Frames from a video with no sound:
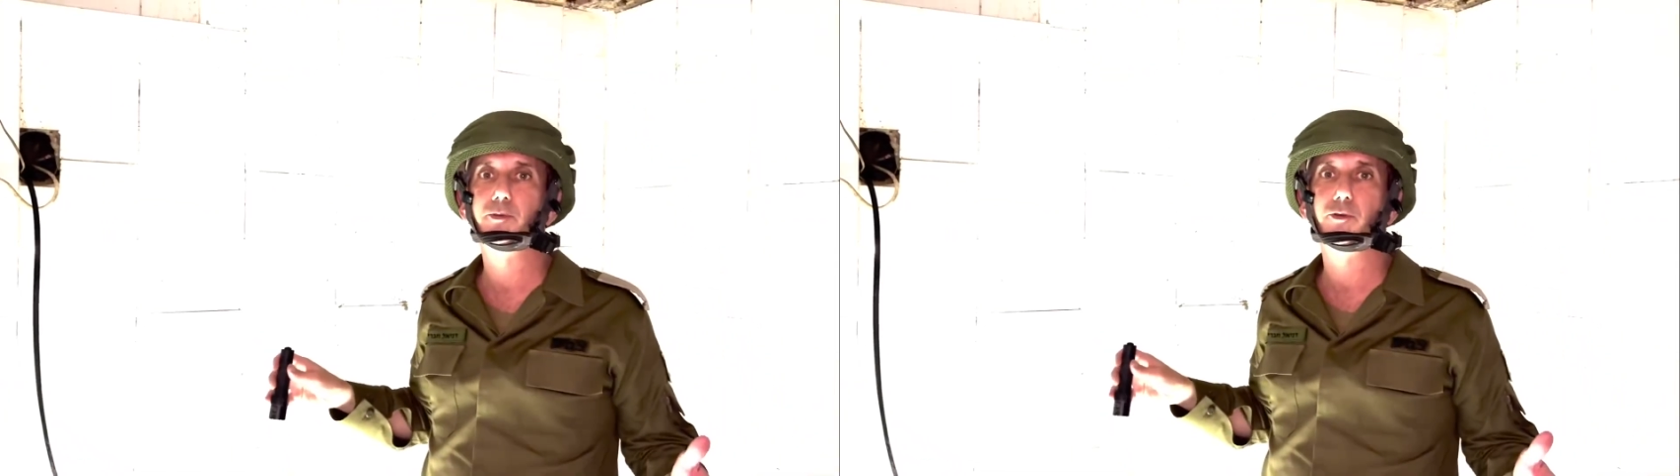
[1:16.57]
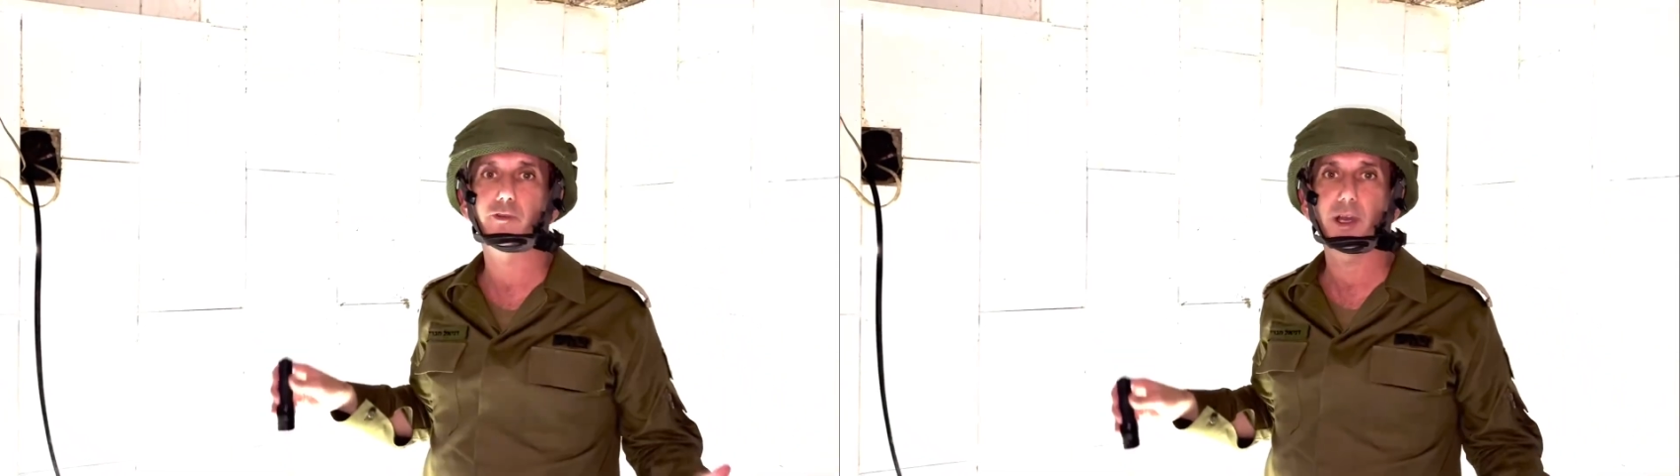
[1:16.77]

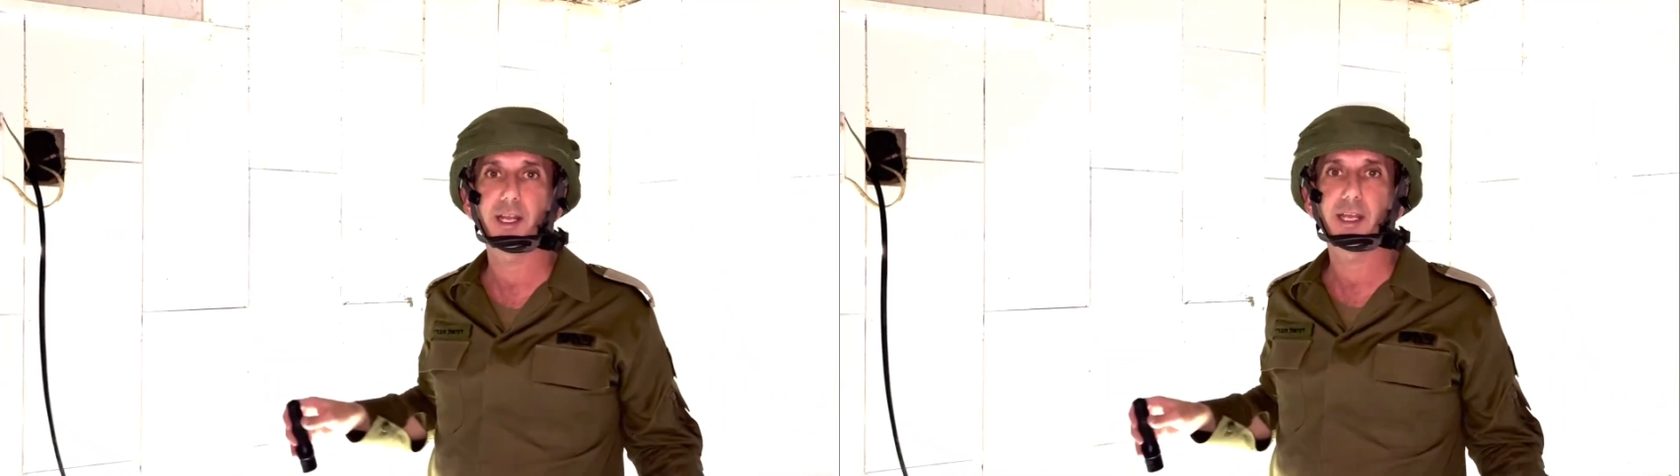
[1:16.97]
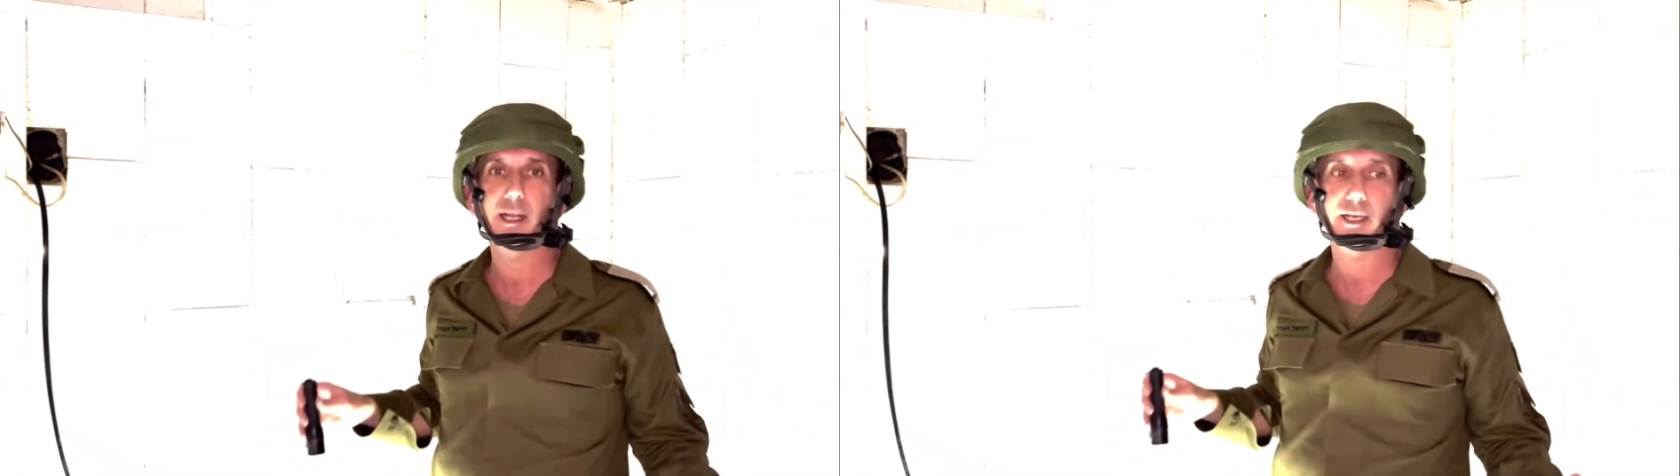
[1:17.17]

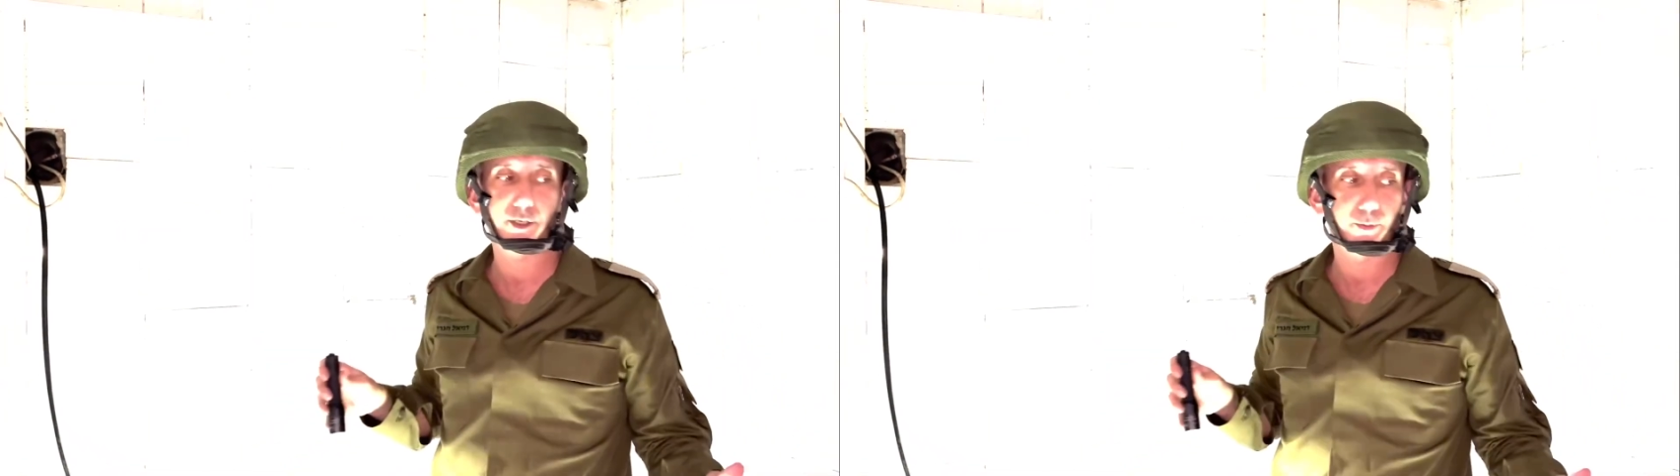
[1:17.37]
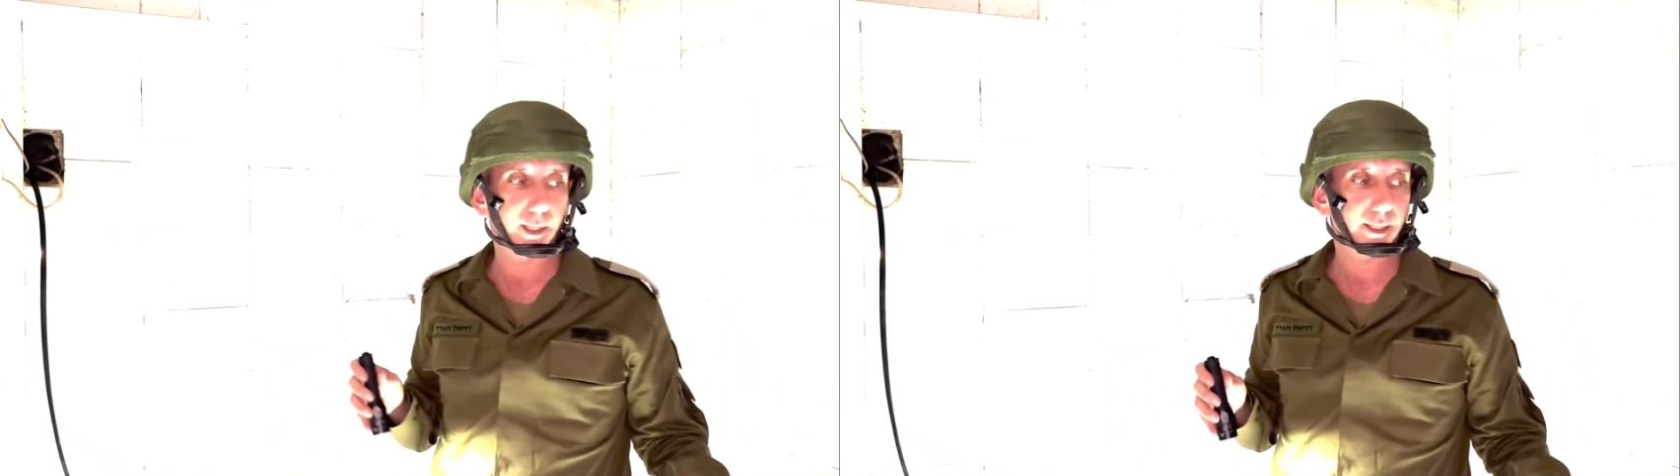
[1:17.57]
providing
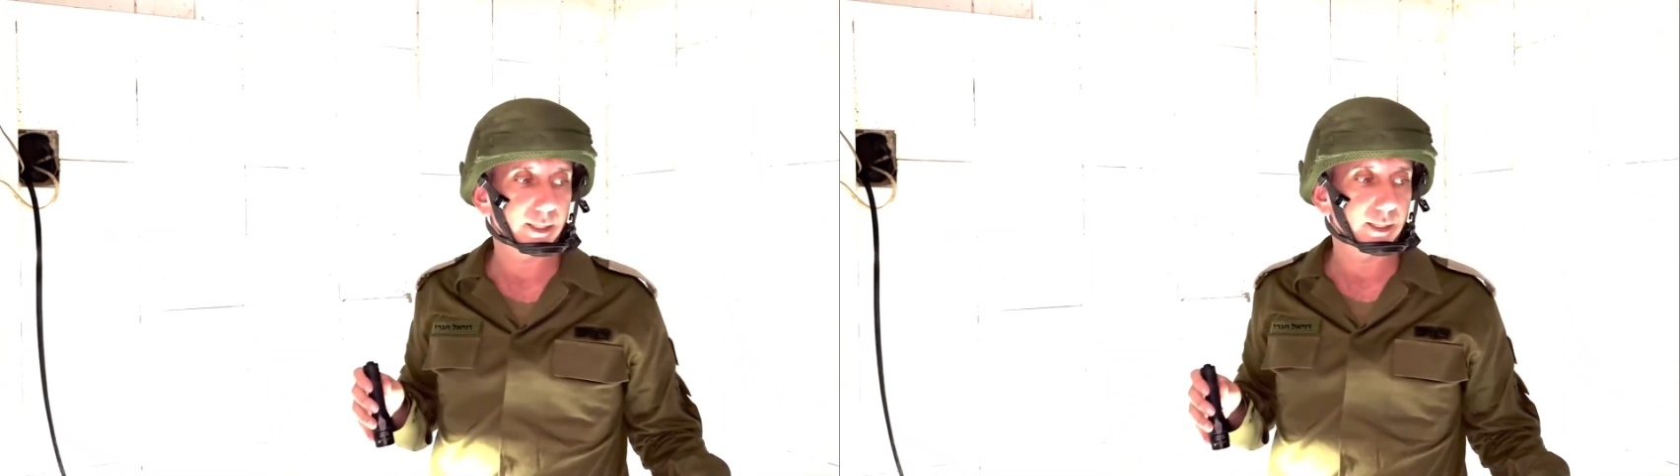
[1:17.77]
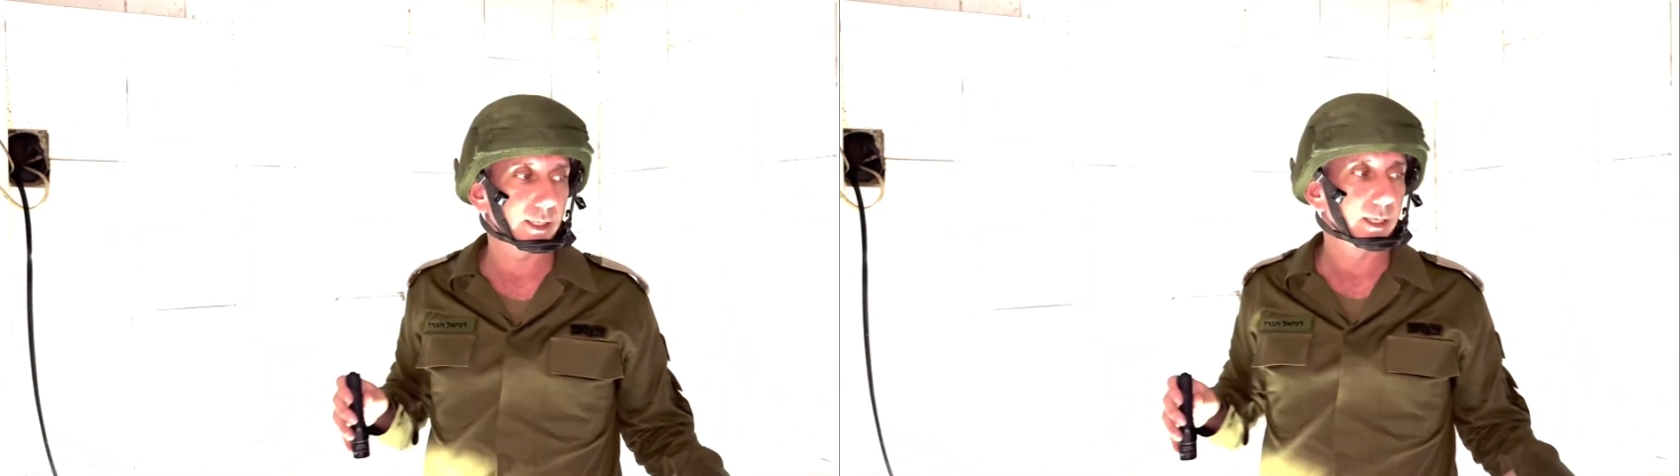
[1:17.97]

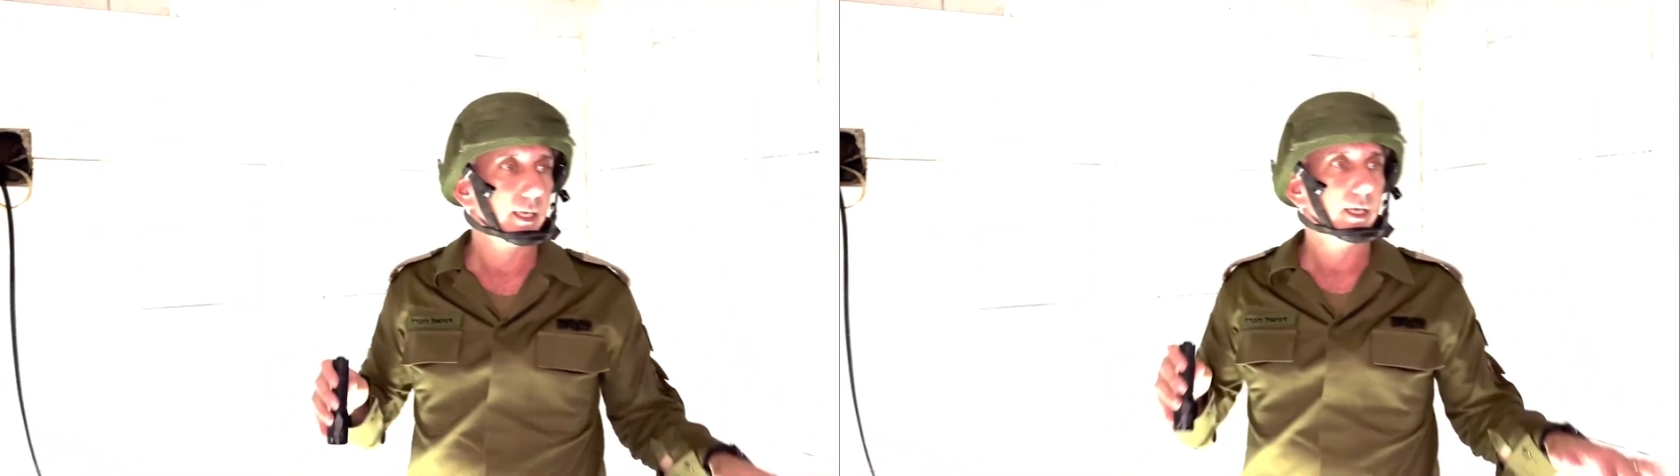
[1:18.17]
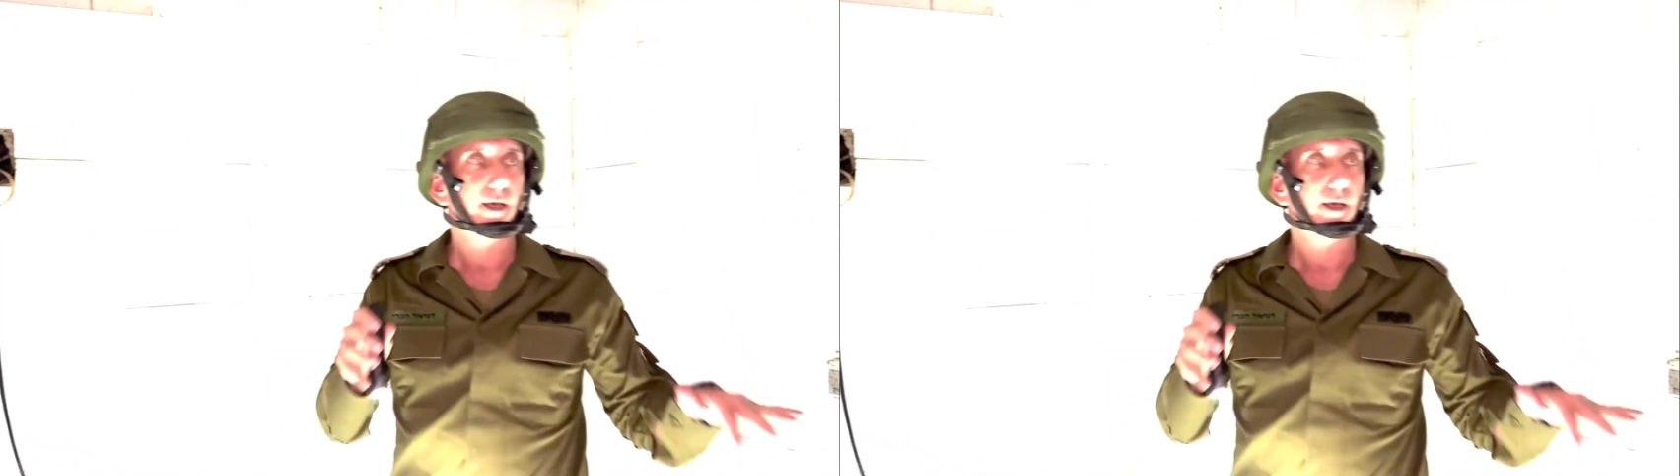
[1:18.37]
electricity.